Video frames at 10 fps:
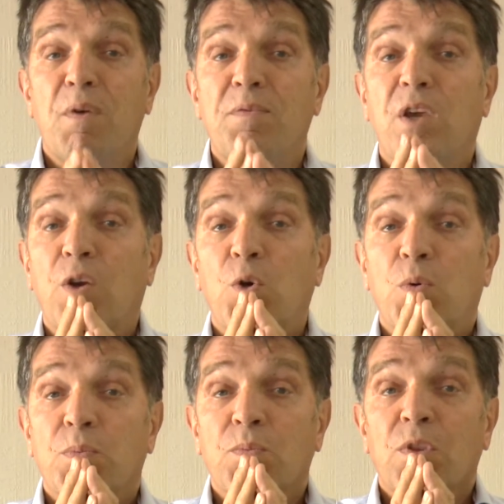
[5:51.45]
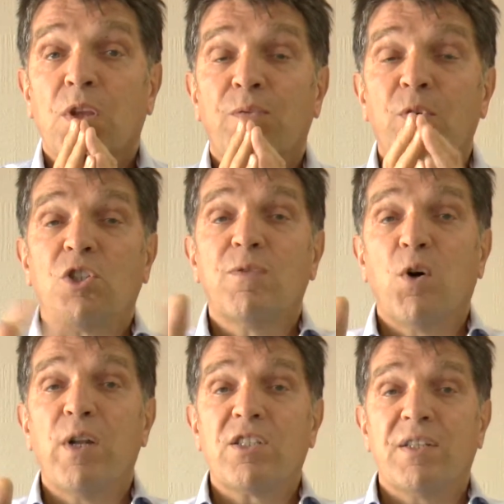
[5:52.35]
of you? First of
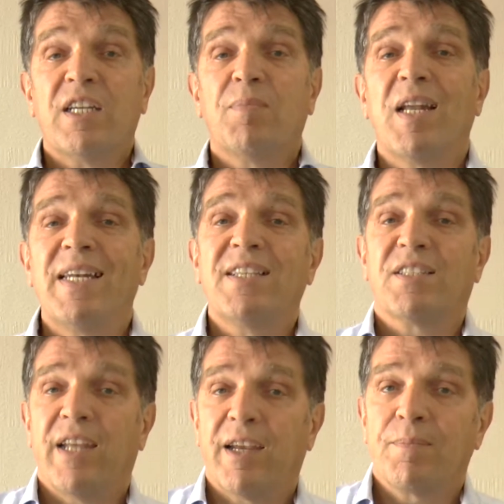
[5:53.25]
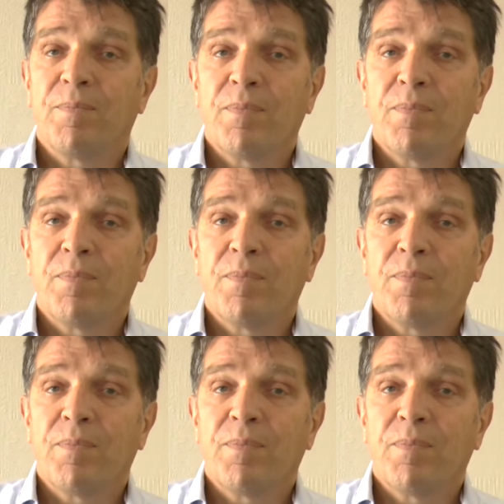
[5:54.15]
all, let's think about listening.